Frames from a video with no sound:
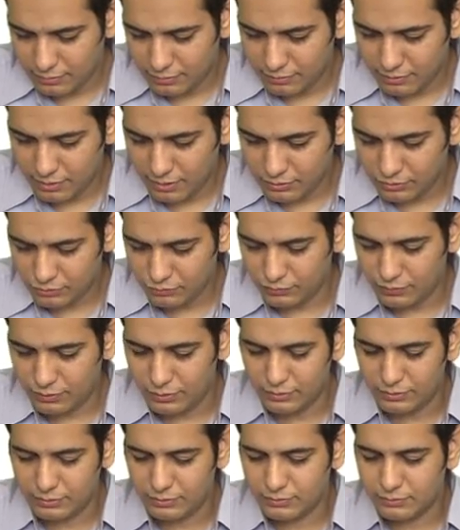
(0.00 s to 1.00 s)
transferred.
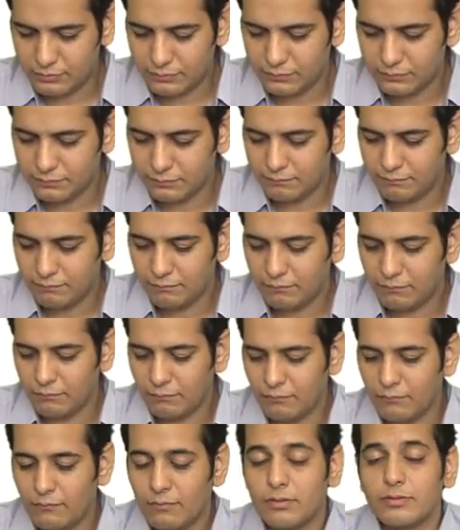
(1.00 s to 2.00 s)

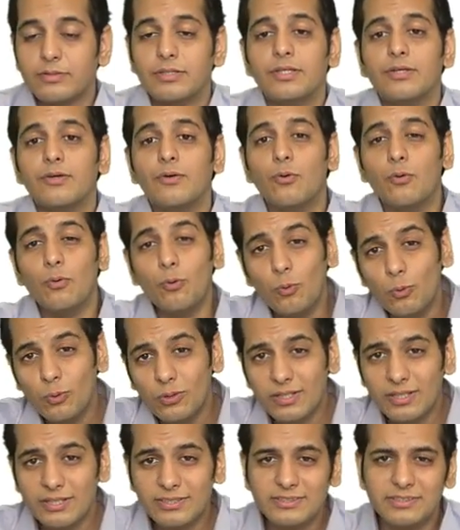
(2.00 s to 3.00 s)
The
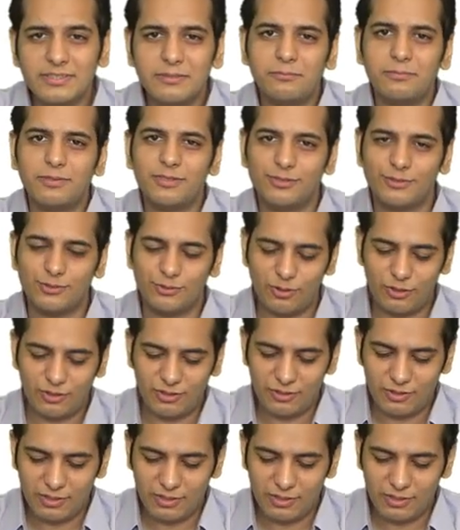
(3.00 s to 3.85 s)
ownership is not